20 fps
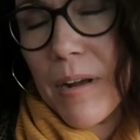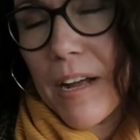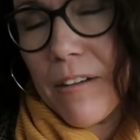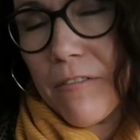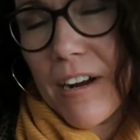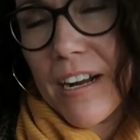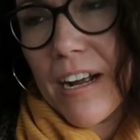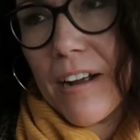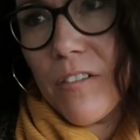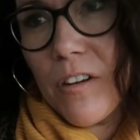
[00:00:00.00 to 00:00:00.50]

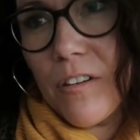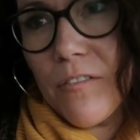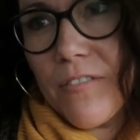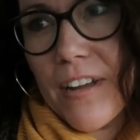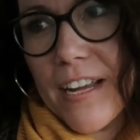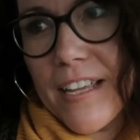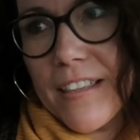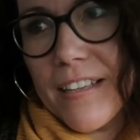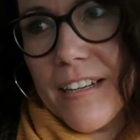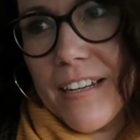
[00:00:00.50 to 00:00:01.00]
I've got
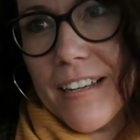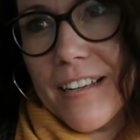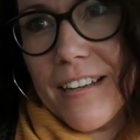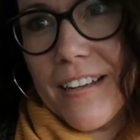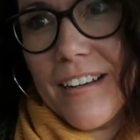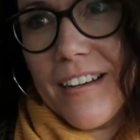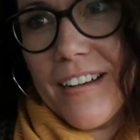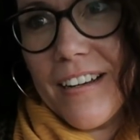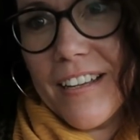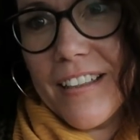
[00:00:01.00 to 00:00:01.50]
faith in her.
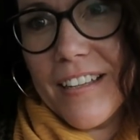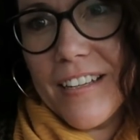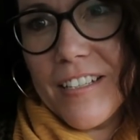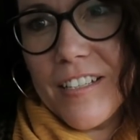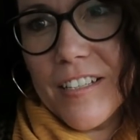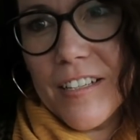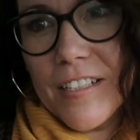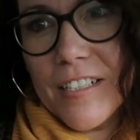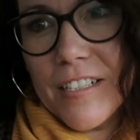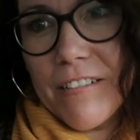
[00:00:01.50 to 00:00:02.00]
I think
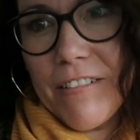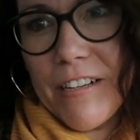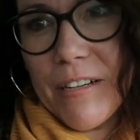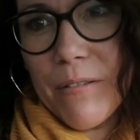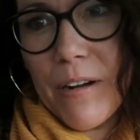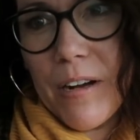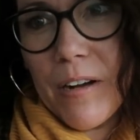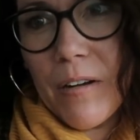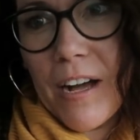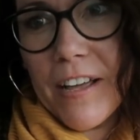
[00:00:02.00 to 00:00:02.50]
she's going to do
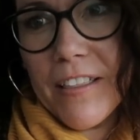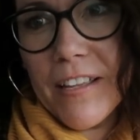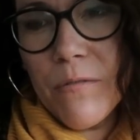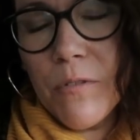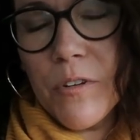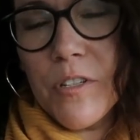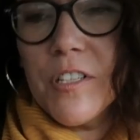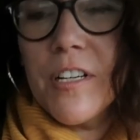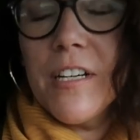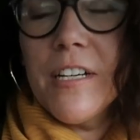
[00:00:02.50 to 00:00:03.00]
really well. I
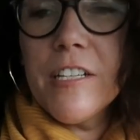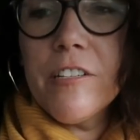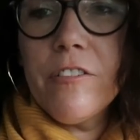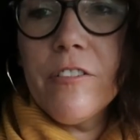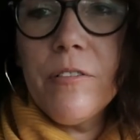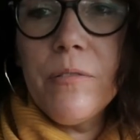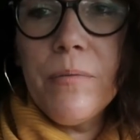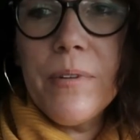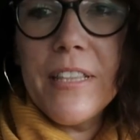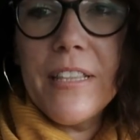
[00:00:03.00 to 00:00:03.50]
think what she's going to
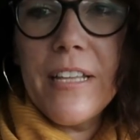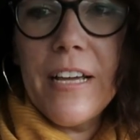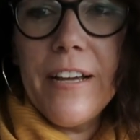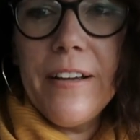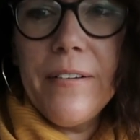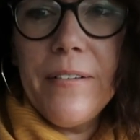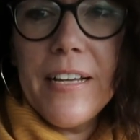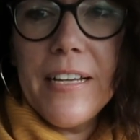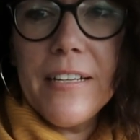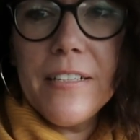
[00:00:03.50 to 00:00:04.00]
struggle with,
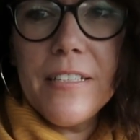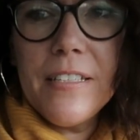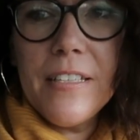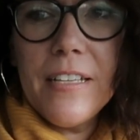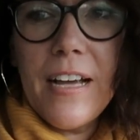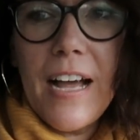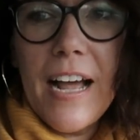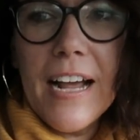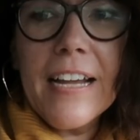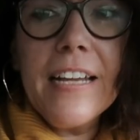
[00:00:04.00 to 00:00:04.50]
though, is
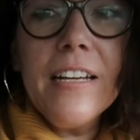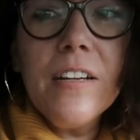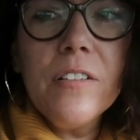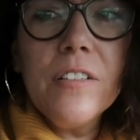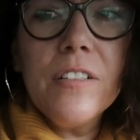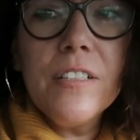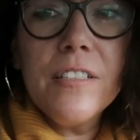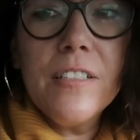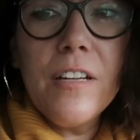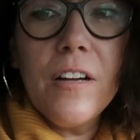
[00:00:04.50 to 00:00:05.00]
the hanging
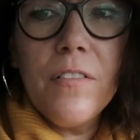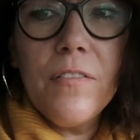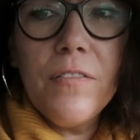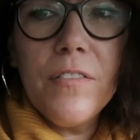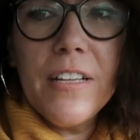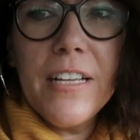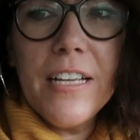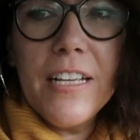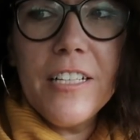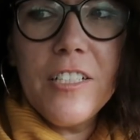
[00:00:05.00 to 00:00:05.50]
on to
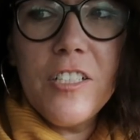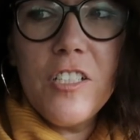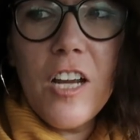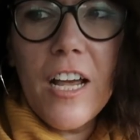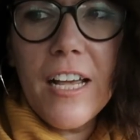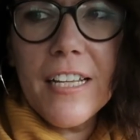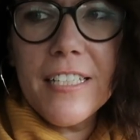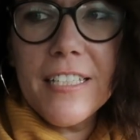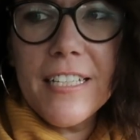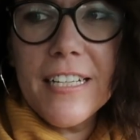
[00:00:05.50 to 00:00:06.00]
stuff
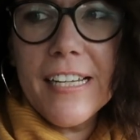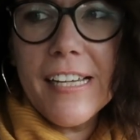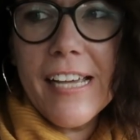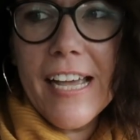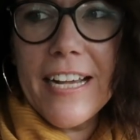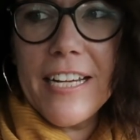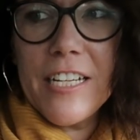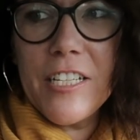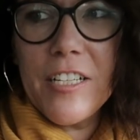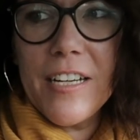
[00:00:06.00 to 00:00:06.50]
just in
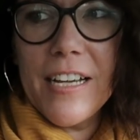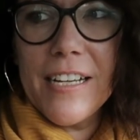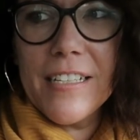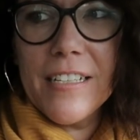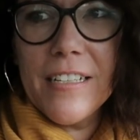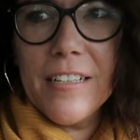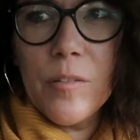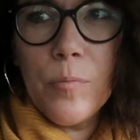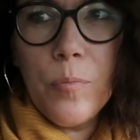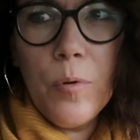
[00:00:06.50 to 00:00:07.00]
case she
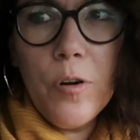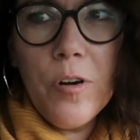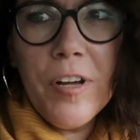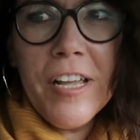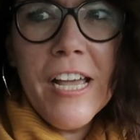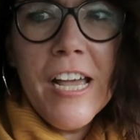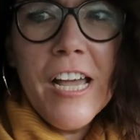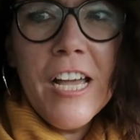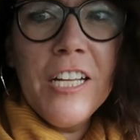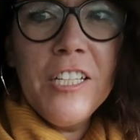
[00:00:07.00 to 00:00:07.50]
has another
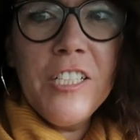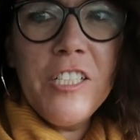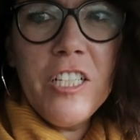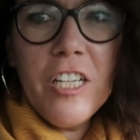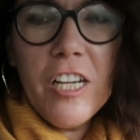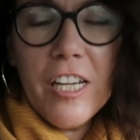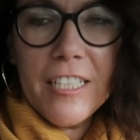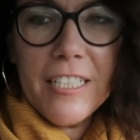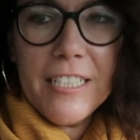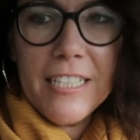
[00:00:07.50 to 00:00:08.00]
boy,
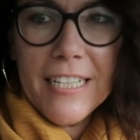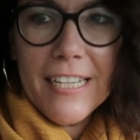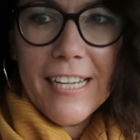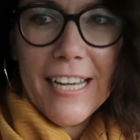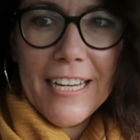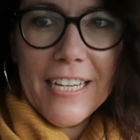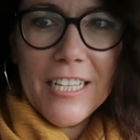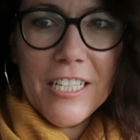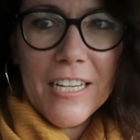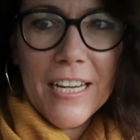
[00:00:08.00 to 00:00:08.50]
just in
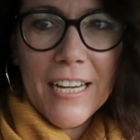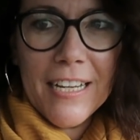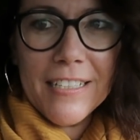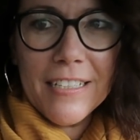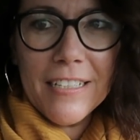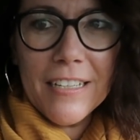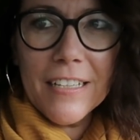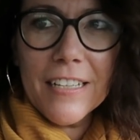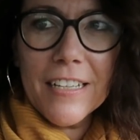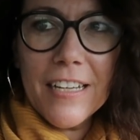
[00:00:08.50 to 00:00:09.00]
case she
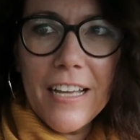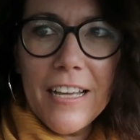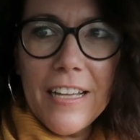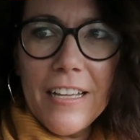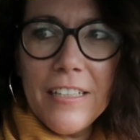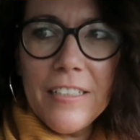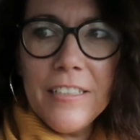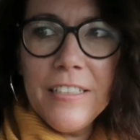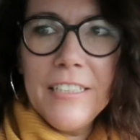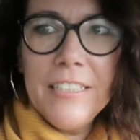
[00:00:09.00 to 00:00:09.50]
has another
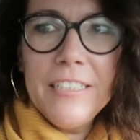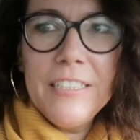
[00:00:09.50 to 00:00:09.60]
girl.